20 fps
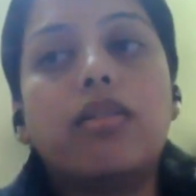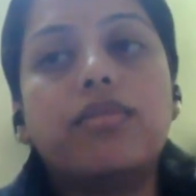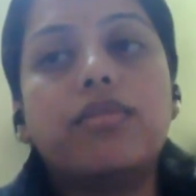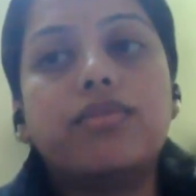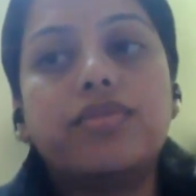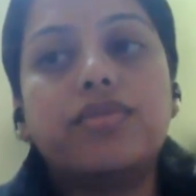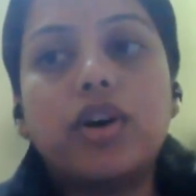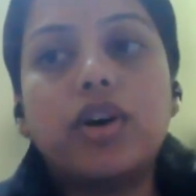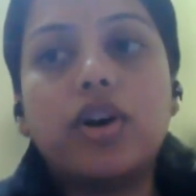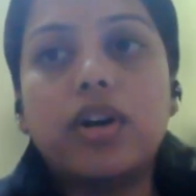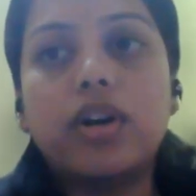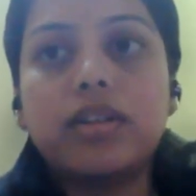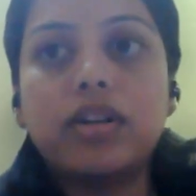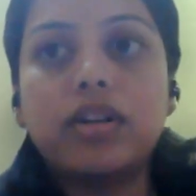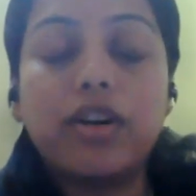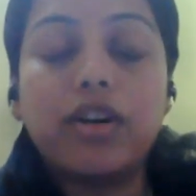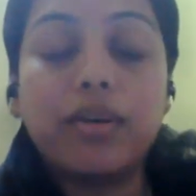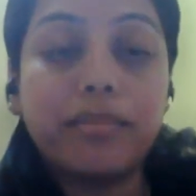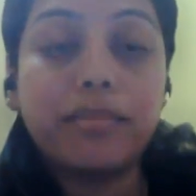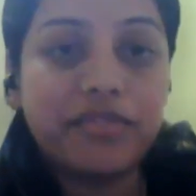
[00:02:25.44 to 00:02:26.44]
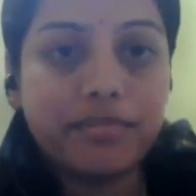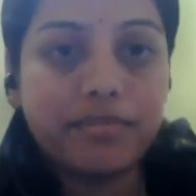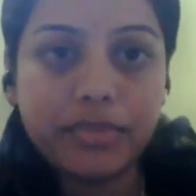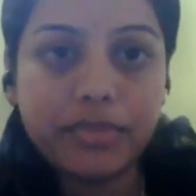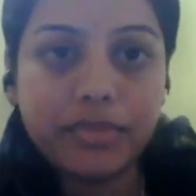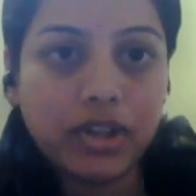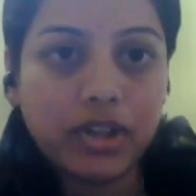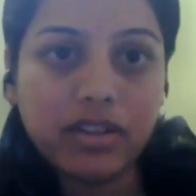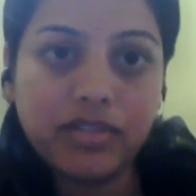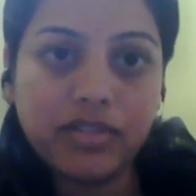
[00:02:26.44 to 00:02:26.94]

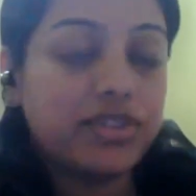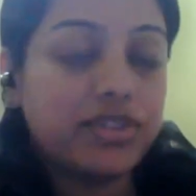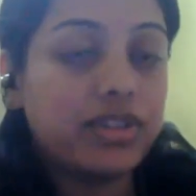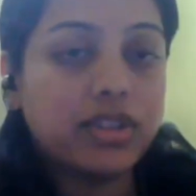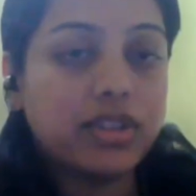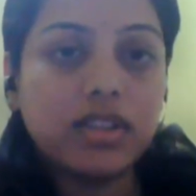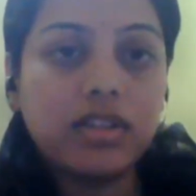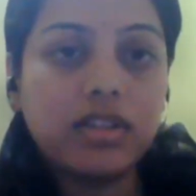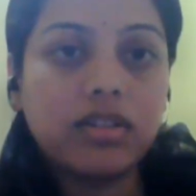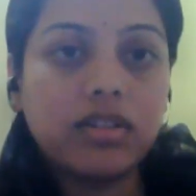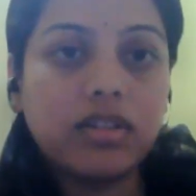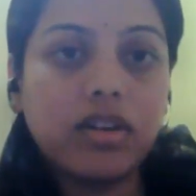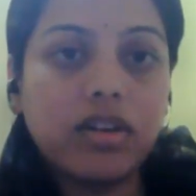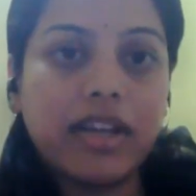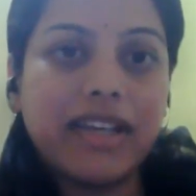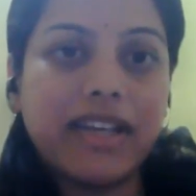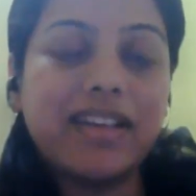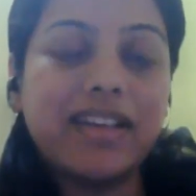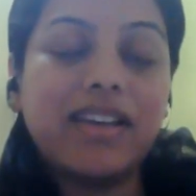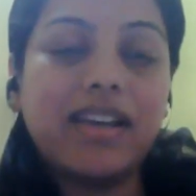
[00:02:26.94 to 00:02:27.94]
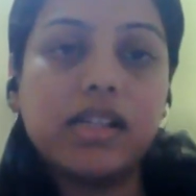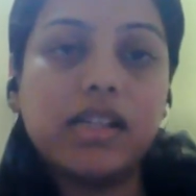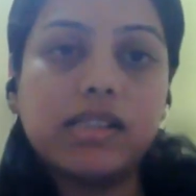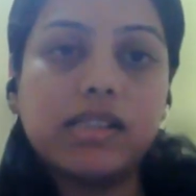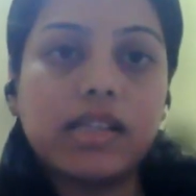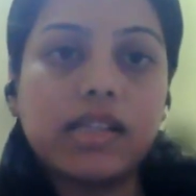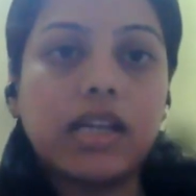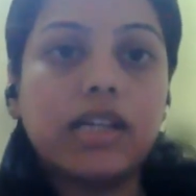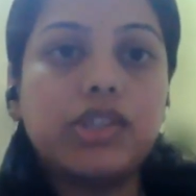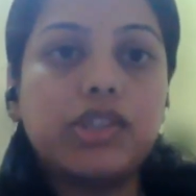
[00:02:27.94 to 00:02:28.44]
further getting
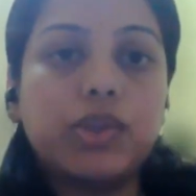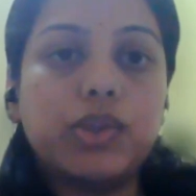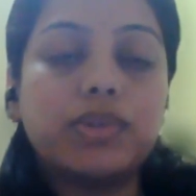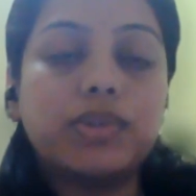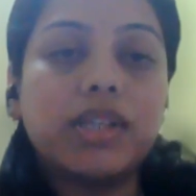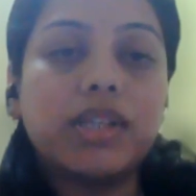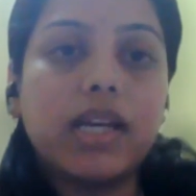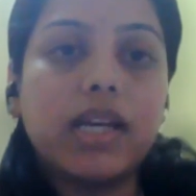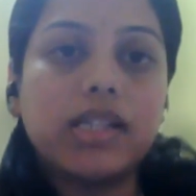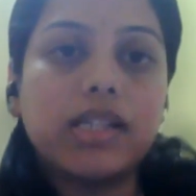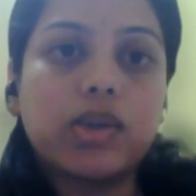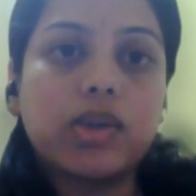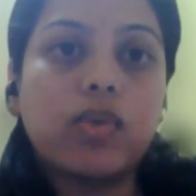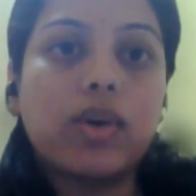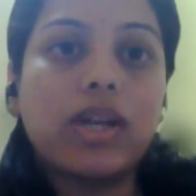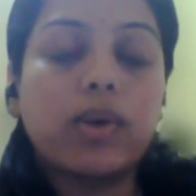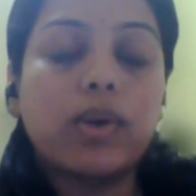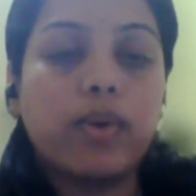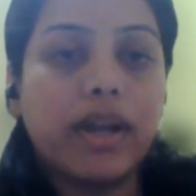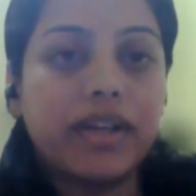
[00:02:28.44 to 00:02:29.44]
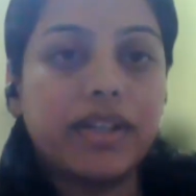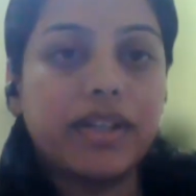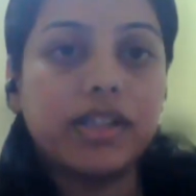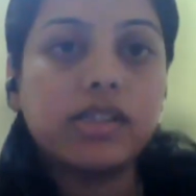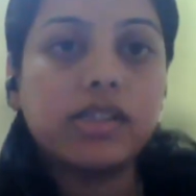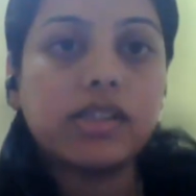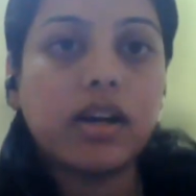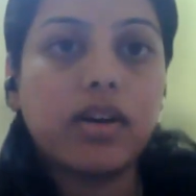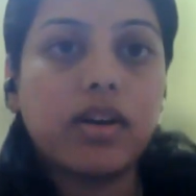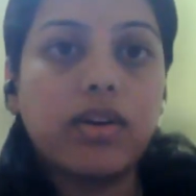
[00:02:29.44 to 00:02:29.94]
insights using SQL
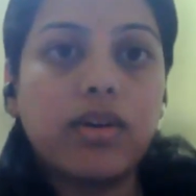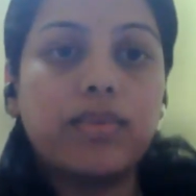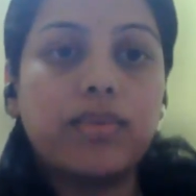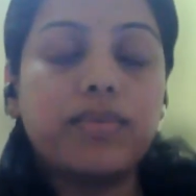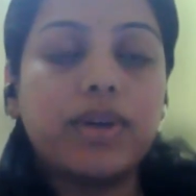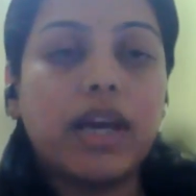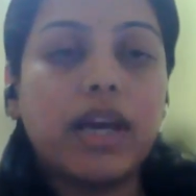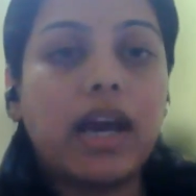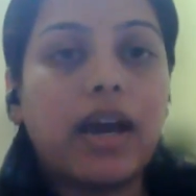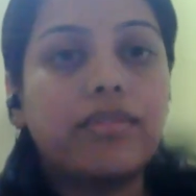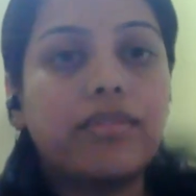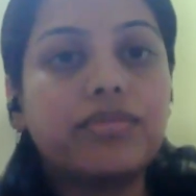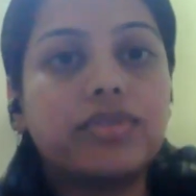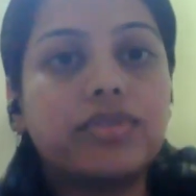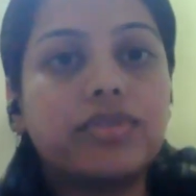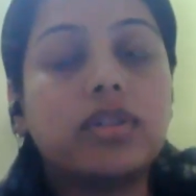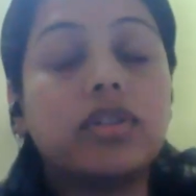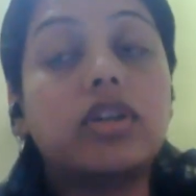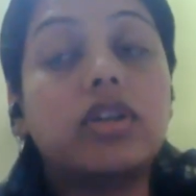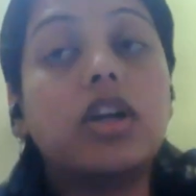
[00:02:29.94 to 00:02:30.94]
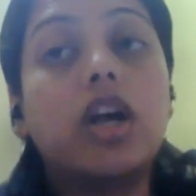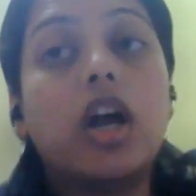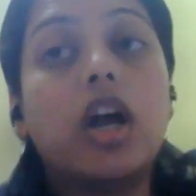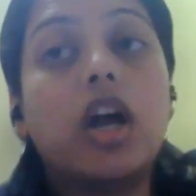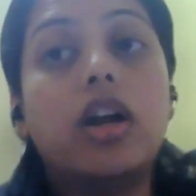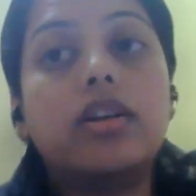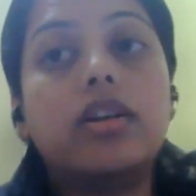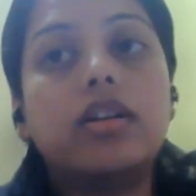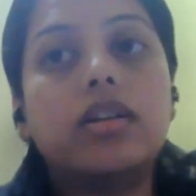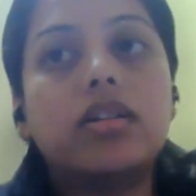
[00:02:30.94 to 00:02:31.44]
queries. We have
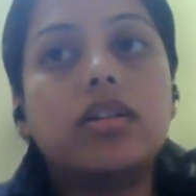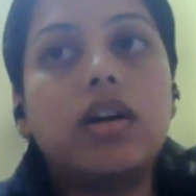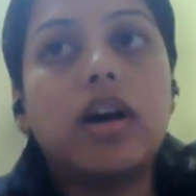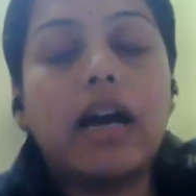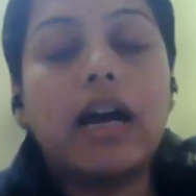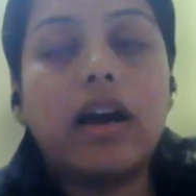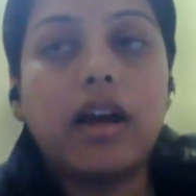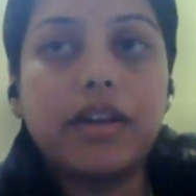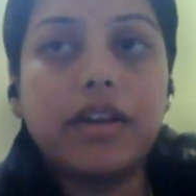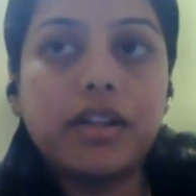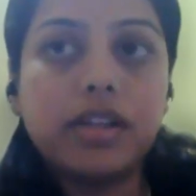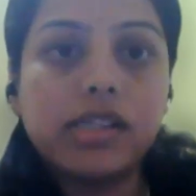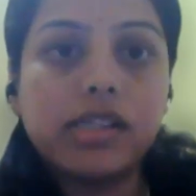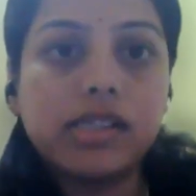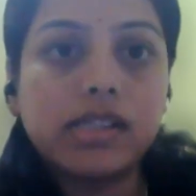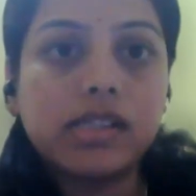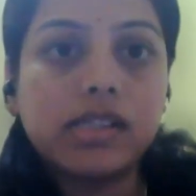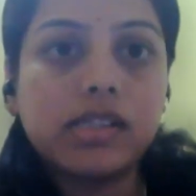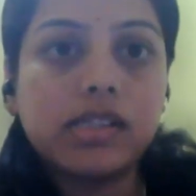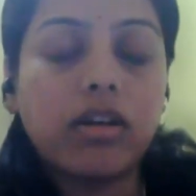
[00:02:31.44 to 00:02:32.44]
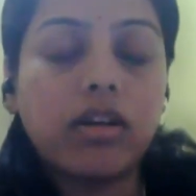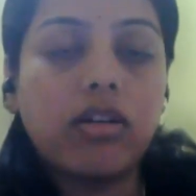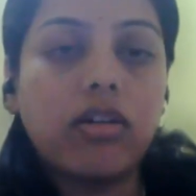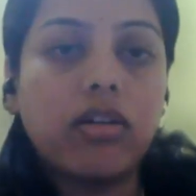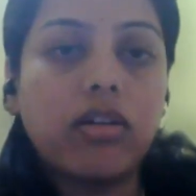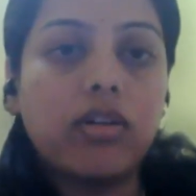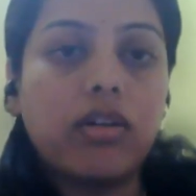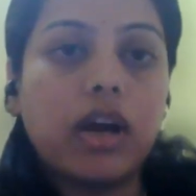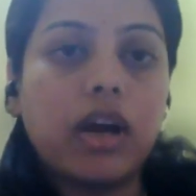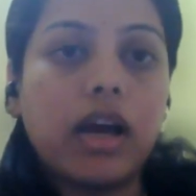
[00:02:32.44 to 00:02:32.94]
done analysis.
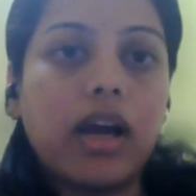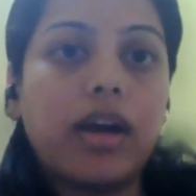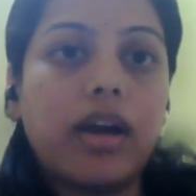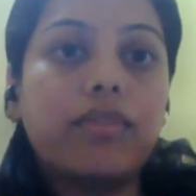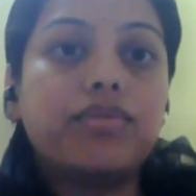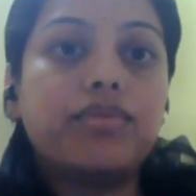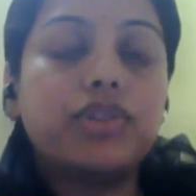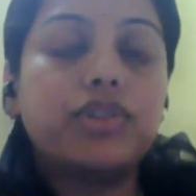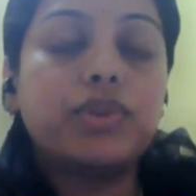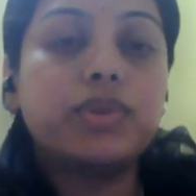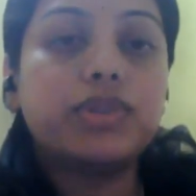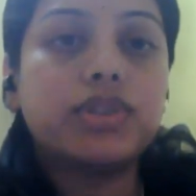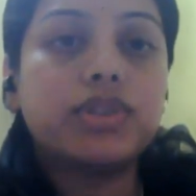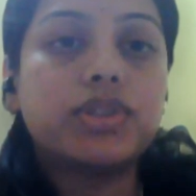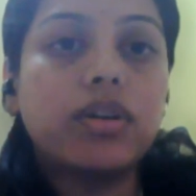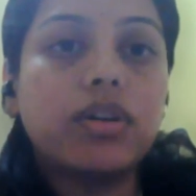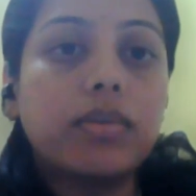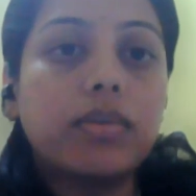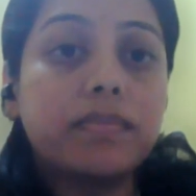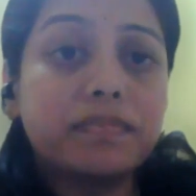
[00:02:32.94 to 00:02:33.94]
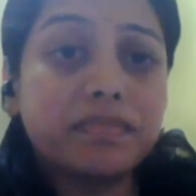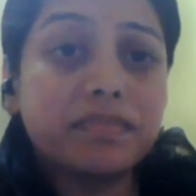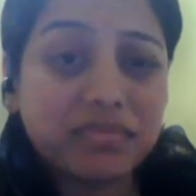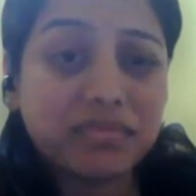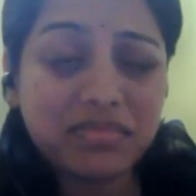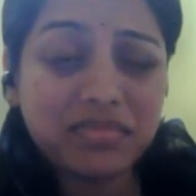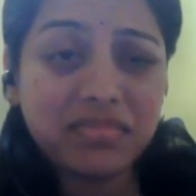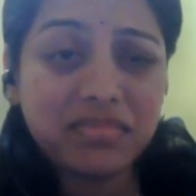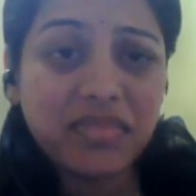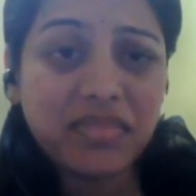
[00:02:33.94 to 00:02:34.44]
I have used
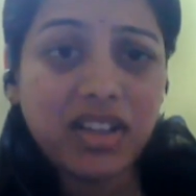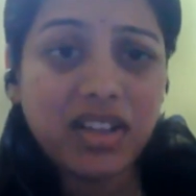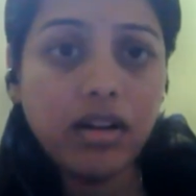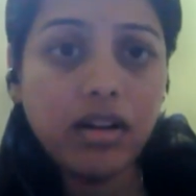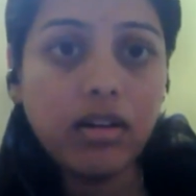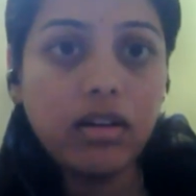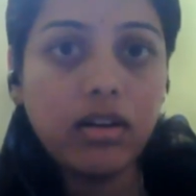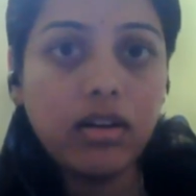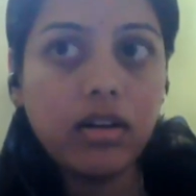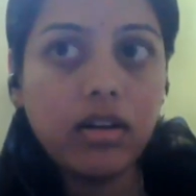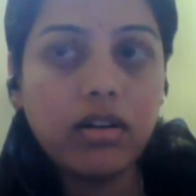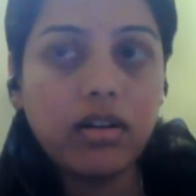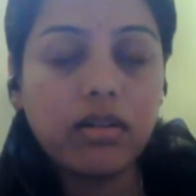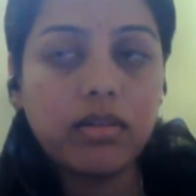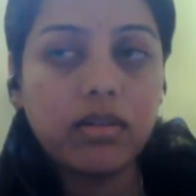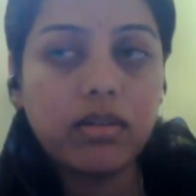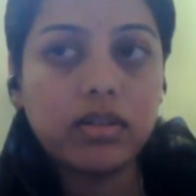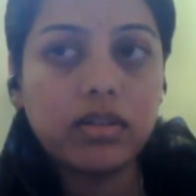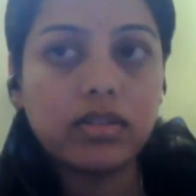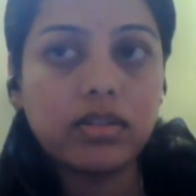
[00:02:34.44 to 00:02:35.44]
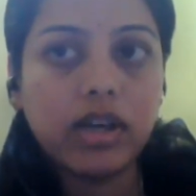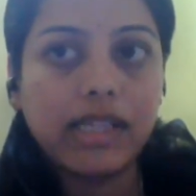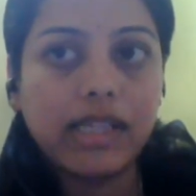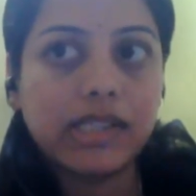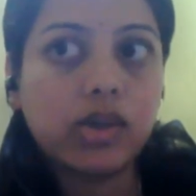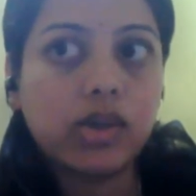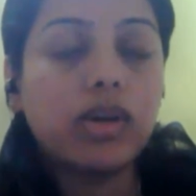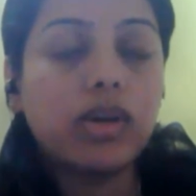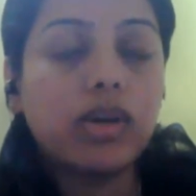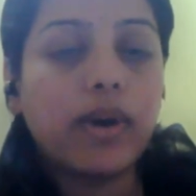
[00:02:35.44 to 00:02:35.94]

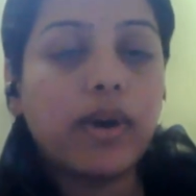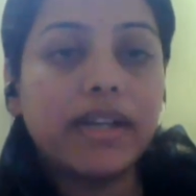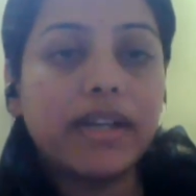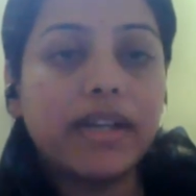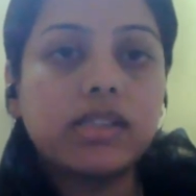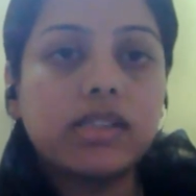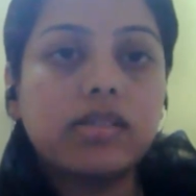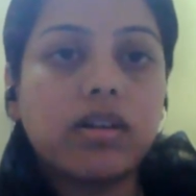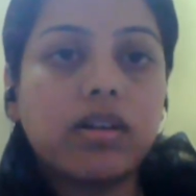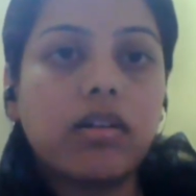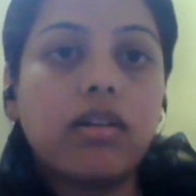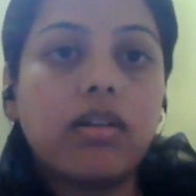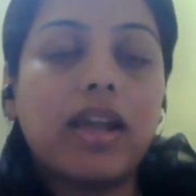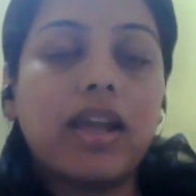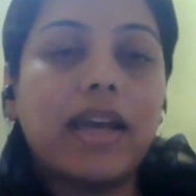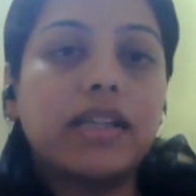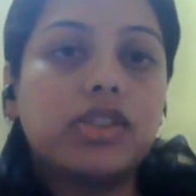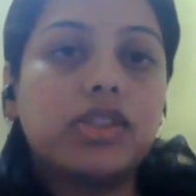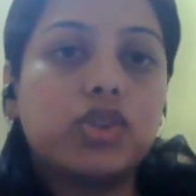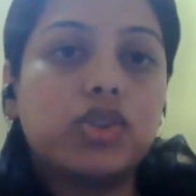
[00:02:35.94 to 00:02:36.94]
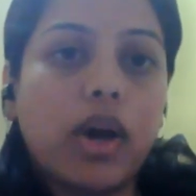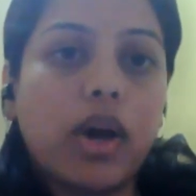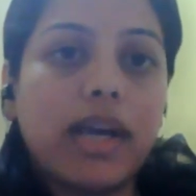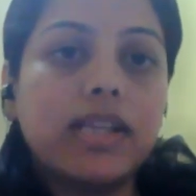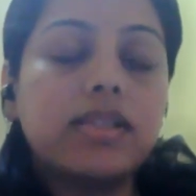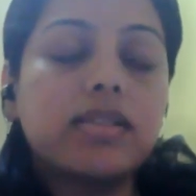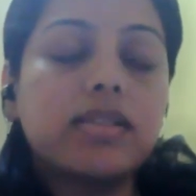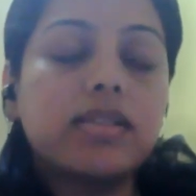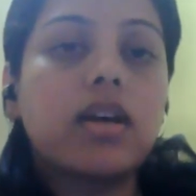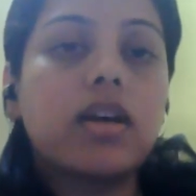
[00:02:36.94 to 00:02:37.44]
SQL queries like
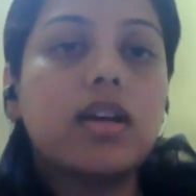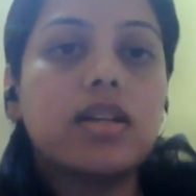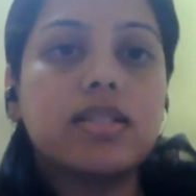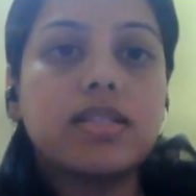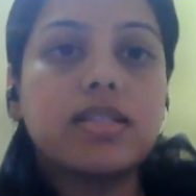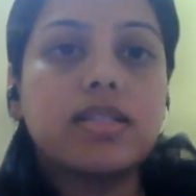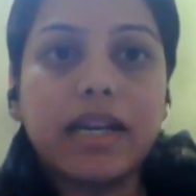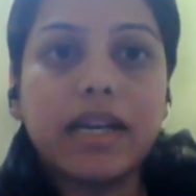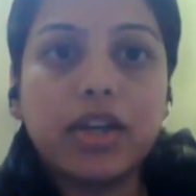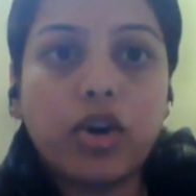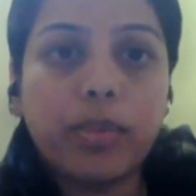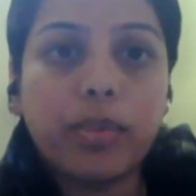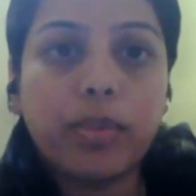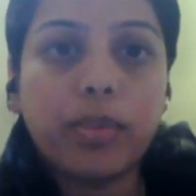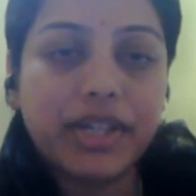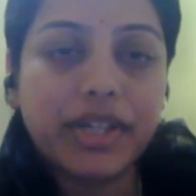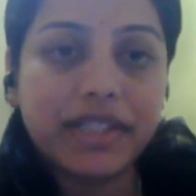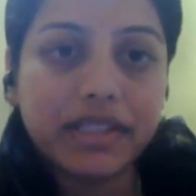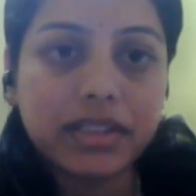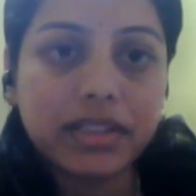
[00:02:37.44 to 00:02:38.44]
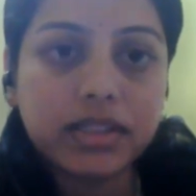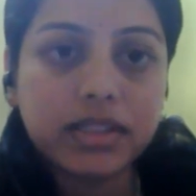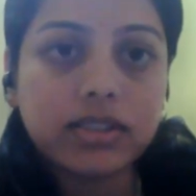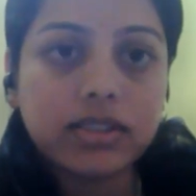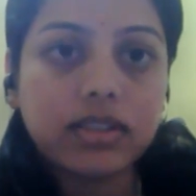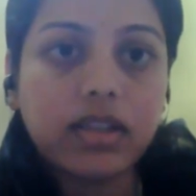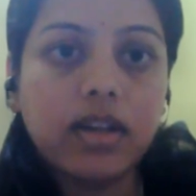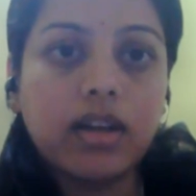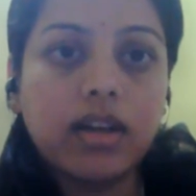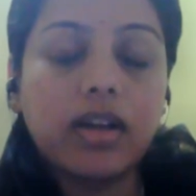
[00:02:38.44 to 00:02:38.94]
joins, set operators,